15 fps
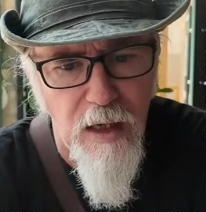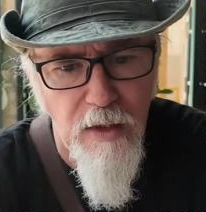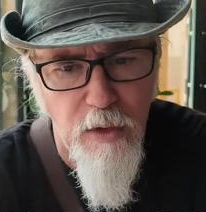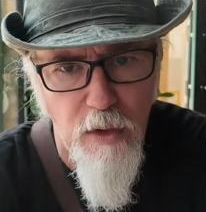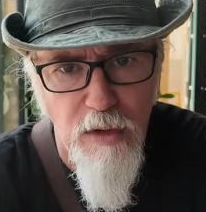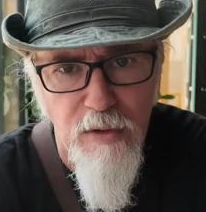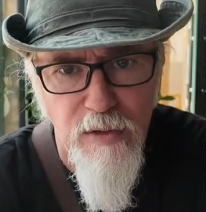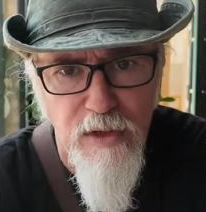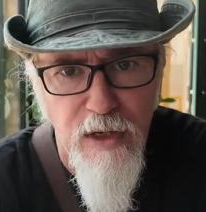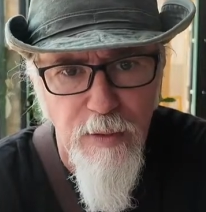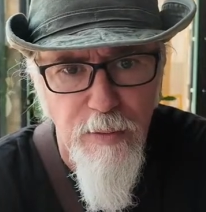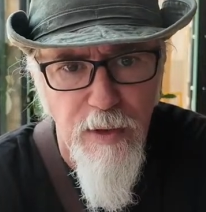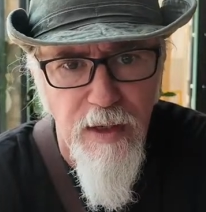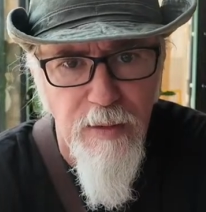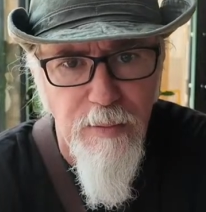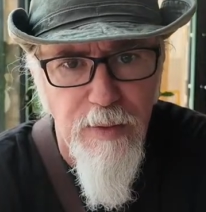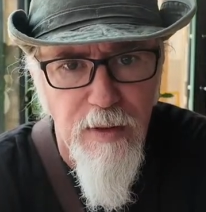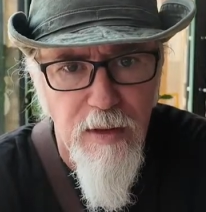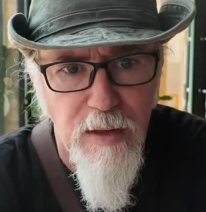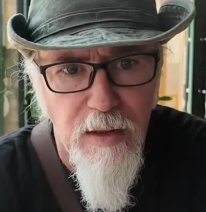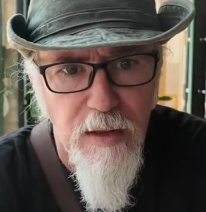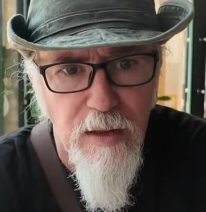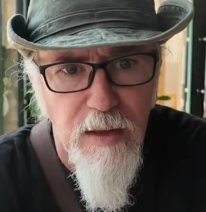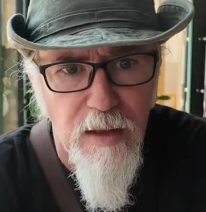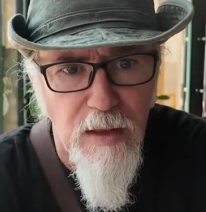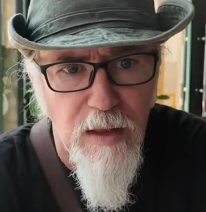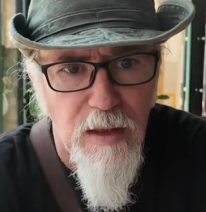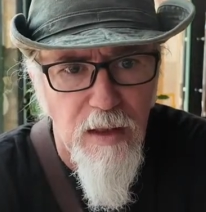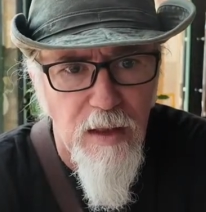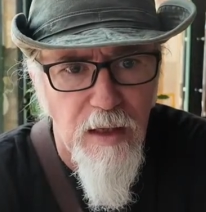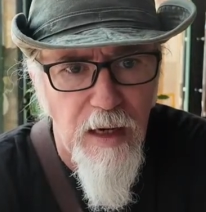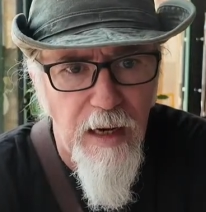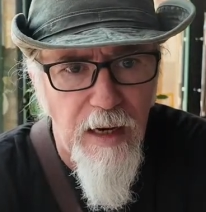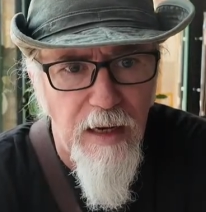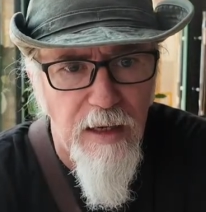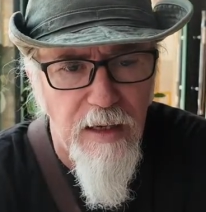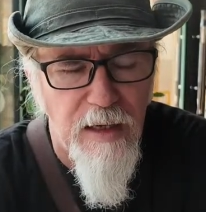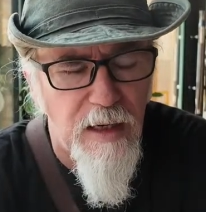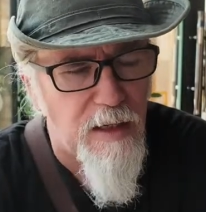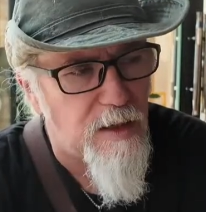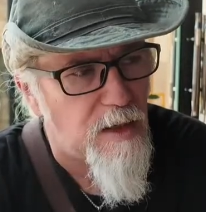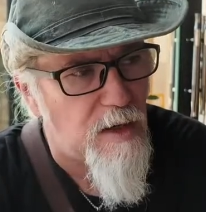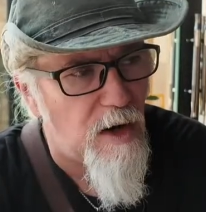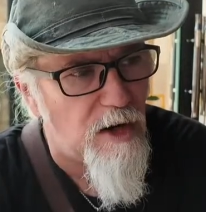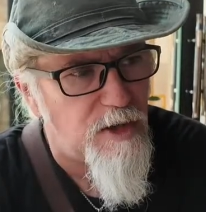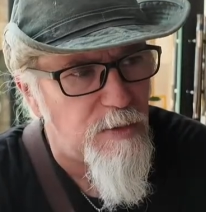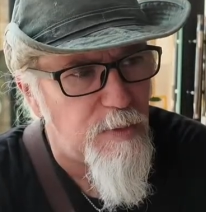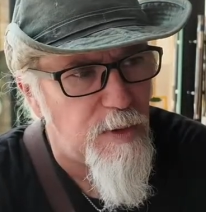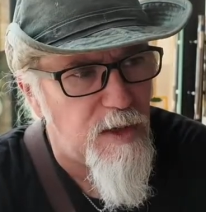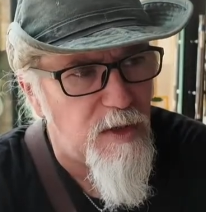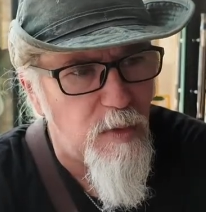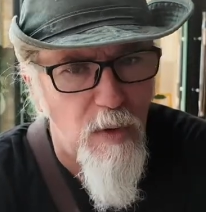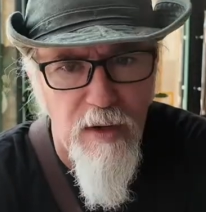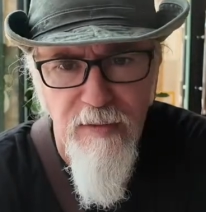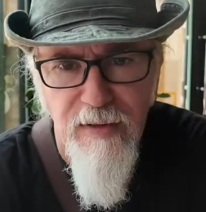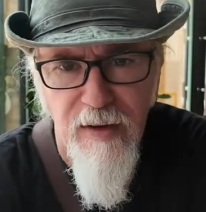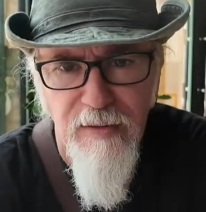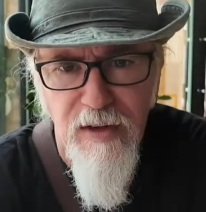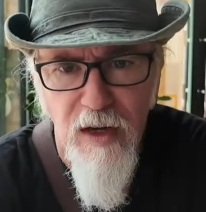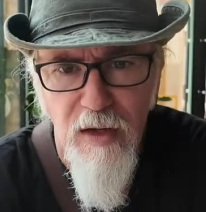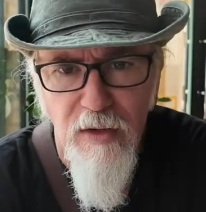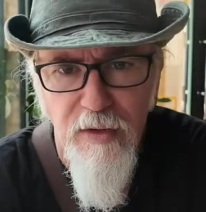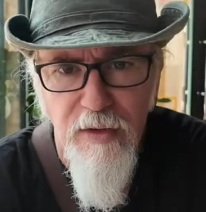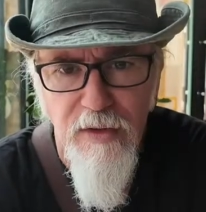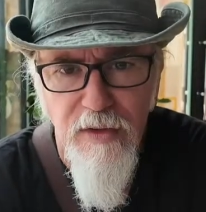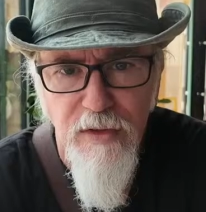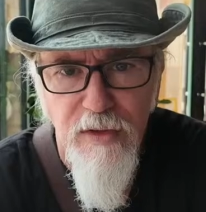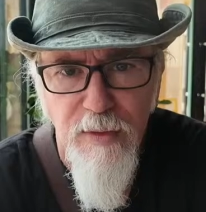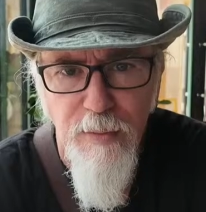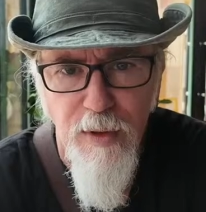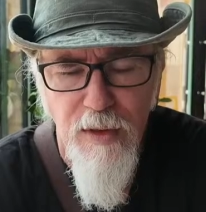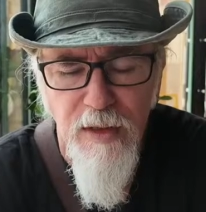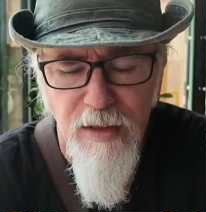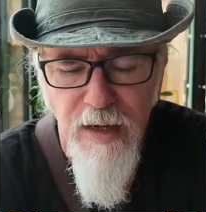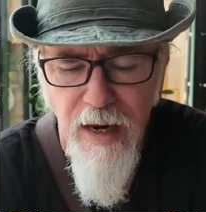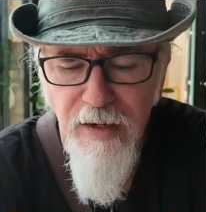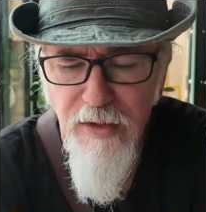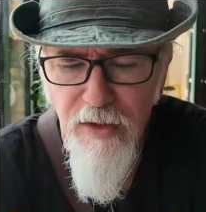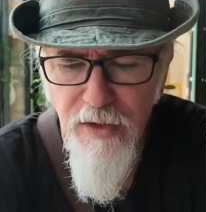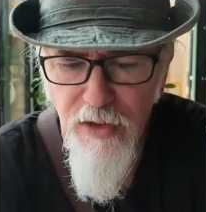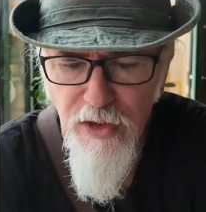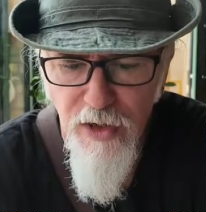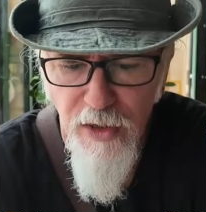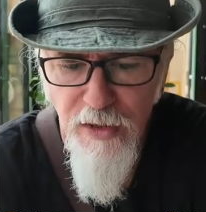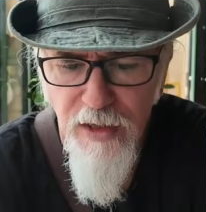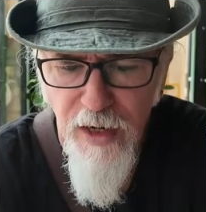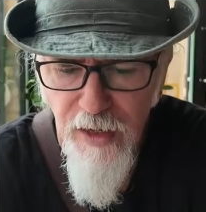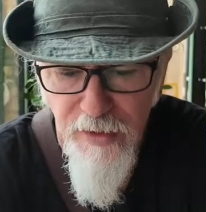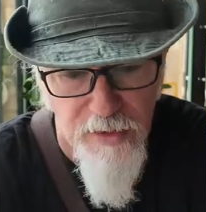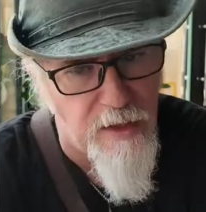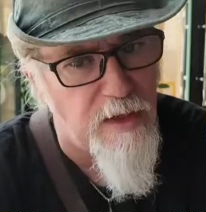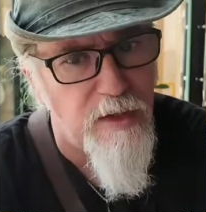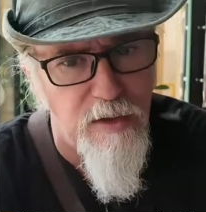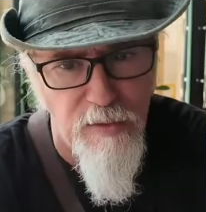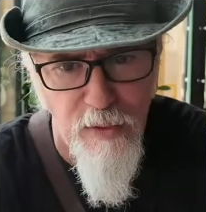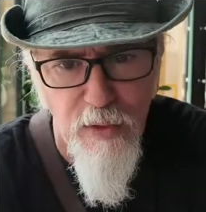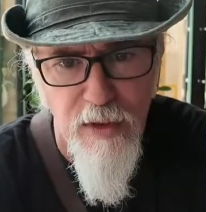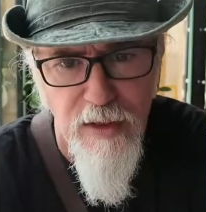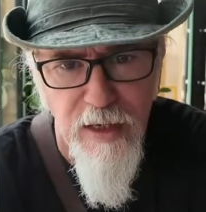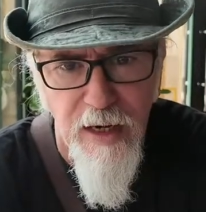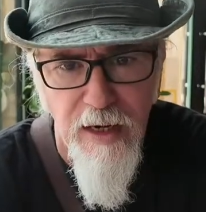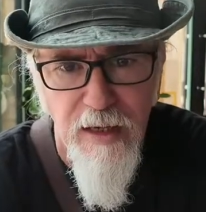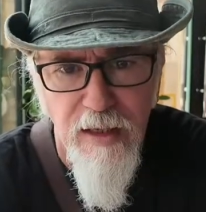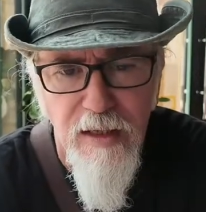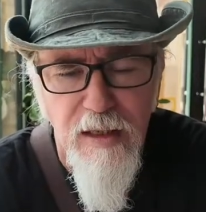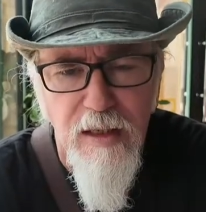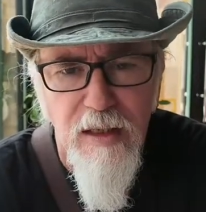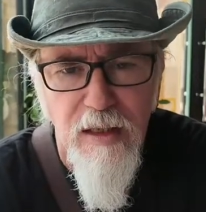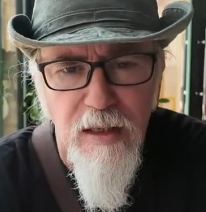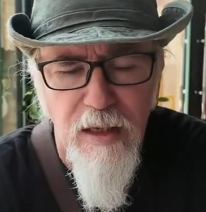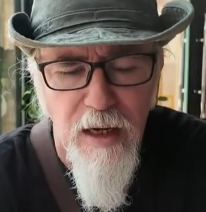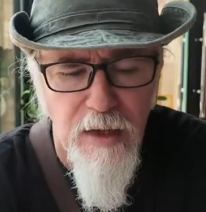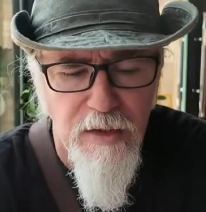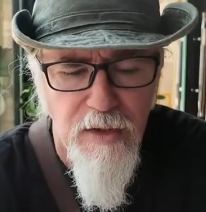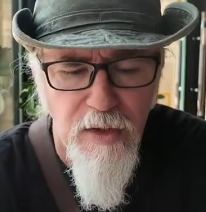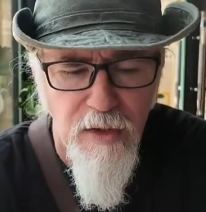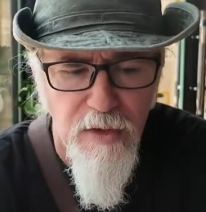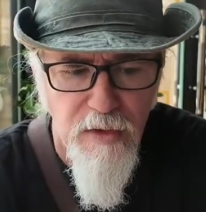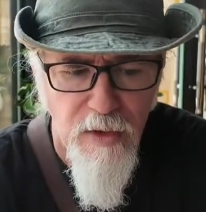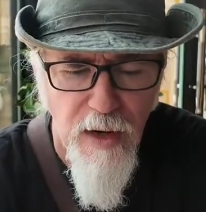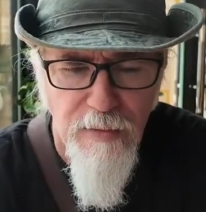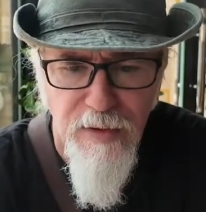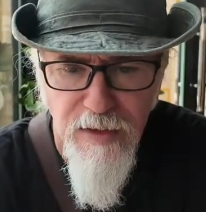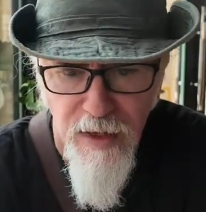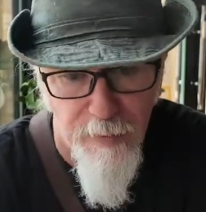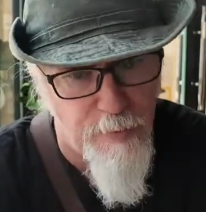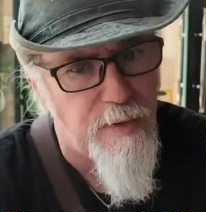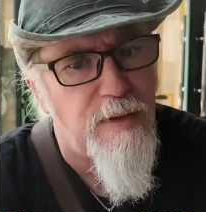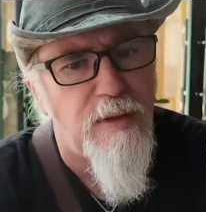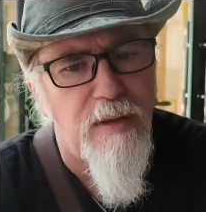uh, north of Siem Reap and it costs me $25 to book the taxi. It's a shared taxi, and it's for the day. And so they'll drive us up,